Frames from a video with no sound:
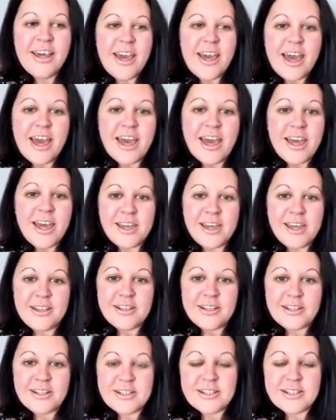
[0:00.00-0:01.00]

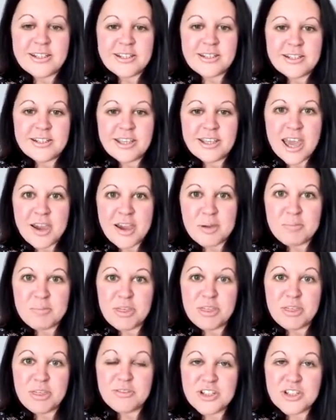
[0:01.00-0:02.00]
And yeah, I'm
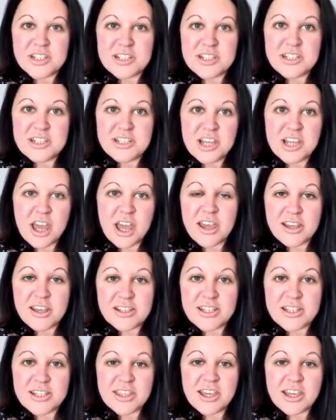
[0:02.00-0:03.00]
just
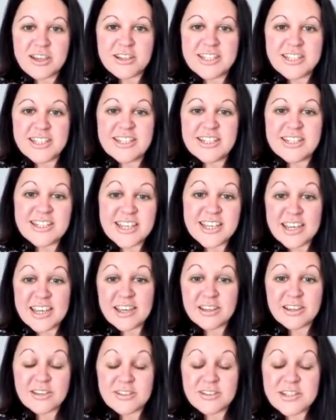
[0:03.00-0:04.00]
turned
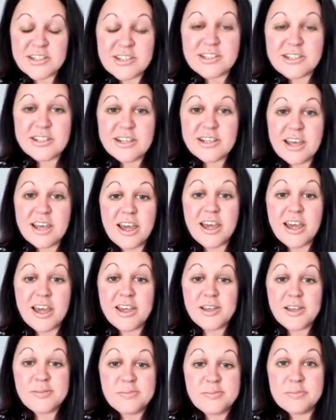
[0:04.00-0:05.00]
36,
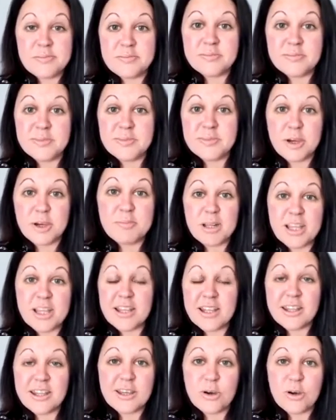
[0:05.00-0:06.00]

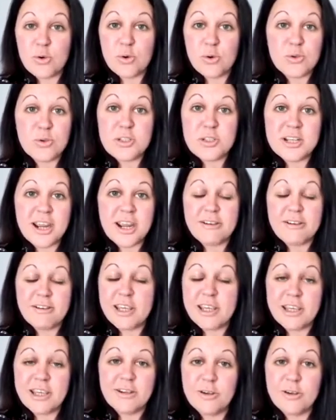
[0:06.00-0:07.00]
completely
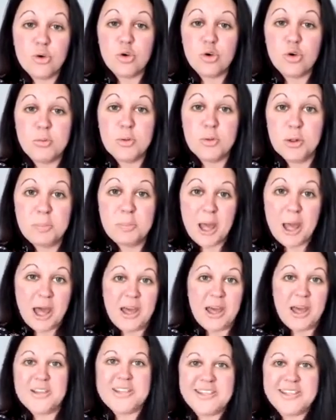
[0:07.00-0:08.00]
ordinary, normal
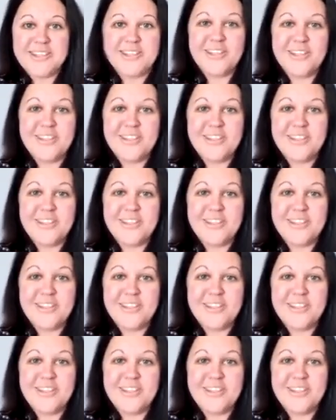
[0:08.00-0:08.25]
person.